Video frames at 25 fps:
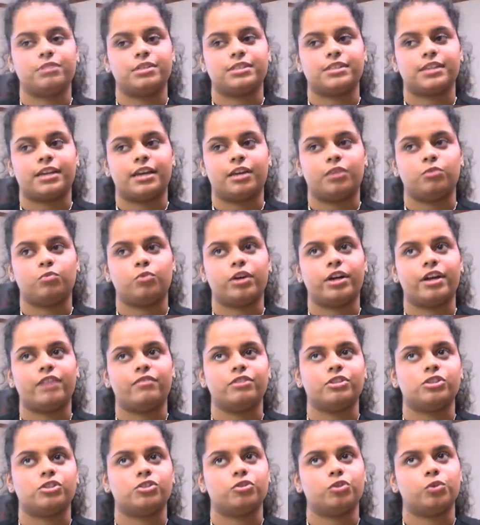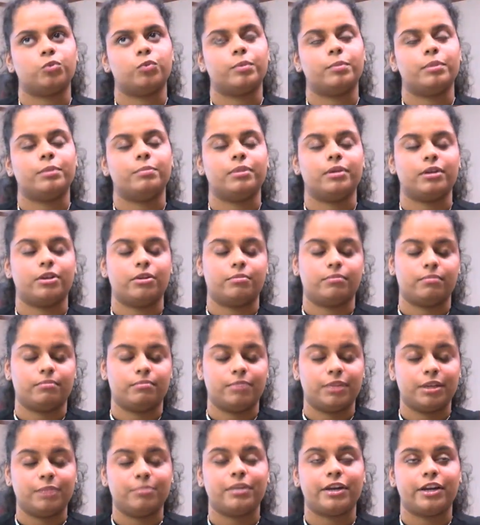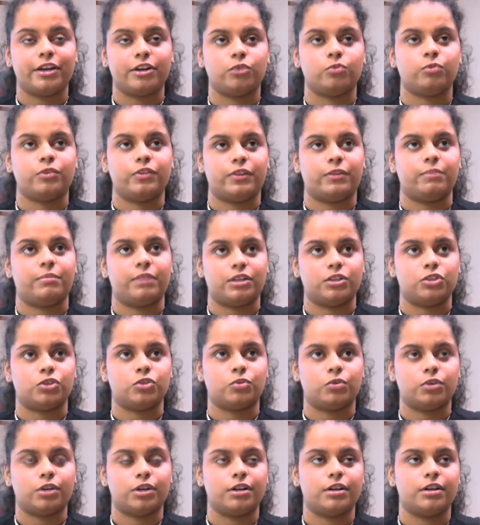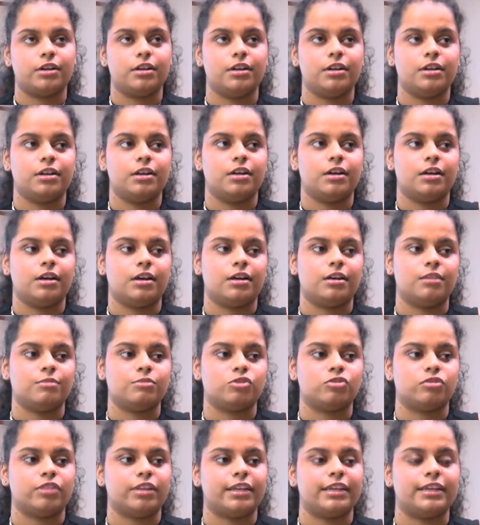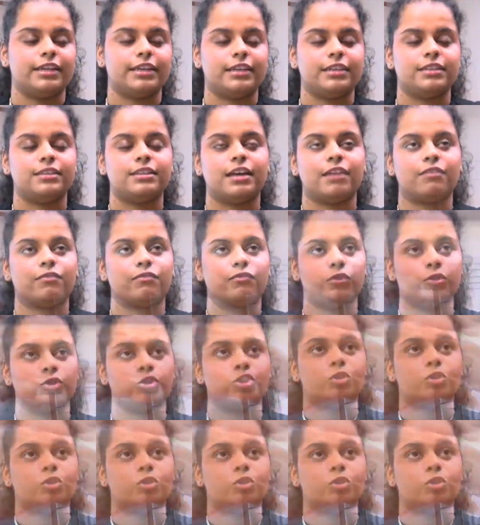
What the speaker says: design where every student would be paired with a mentor, so they can get that full